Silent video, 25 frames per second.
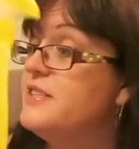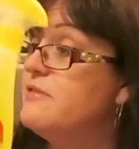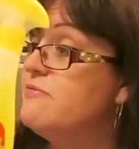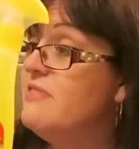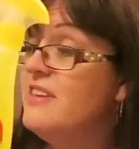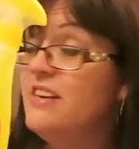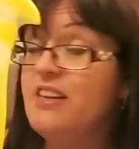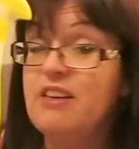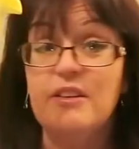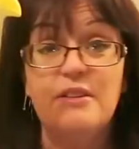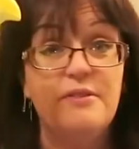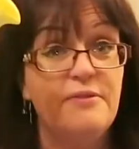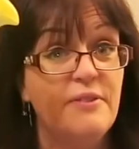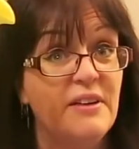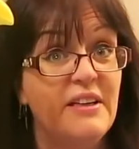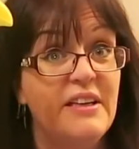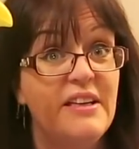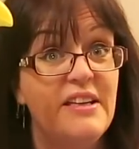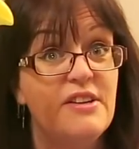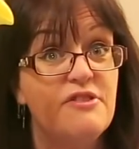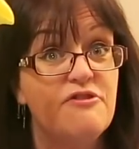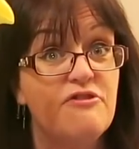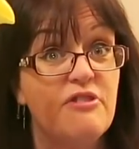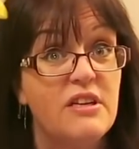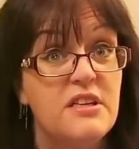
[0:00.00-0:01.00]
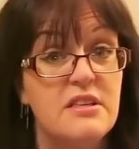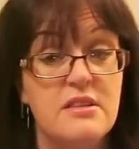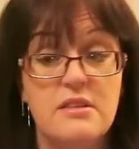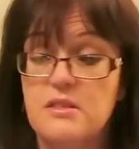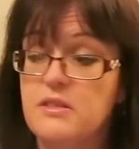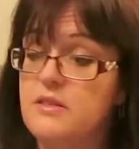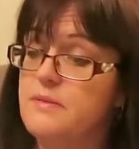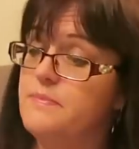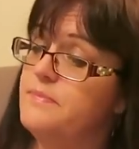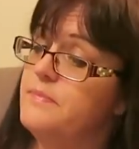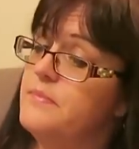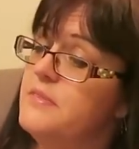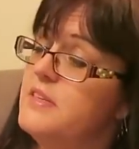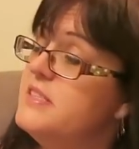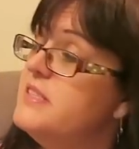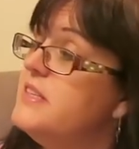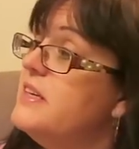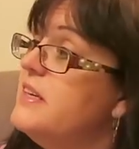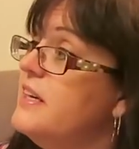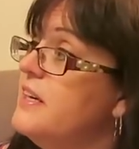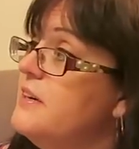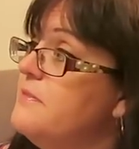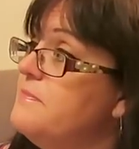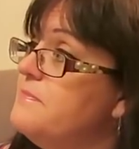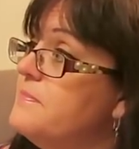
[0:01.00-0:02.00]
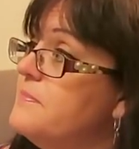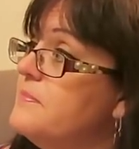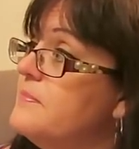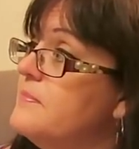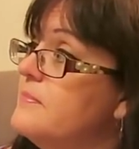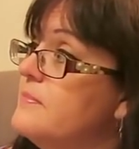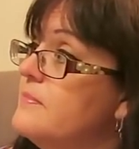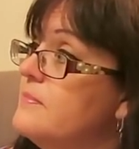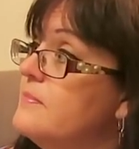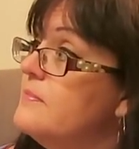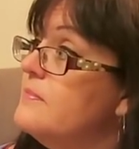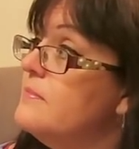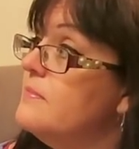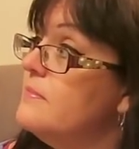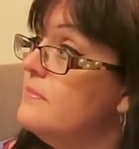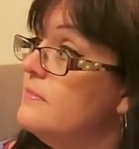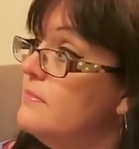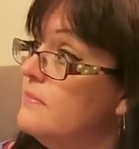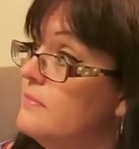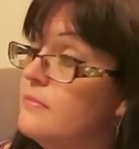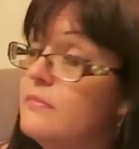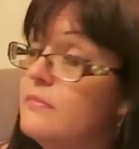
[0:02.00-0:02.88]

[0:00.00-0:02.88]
It's really good for cleaning trainers, isn't it, Nat?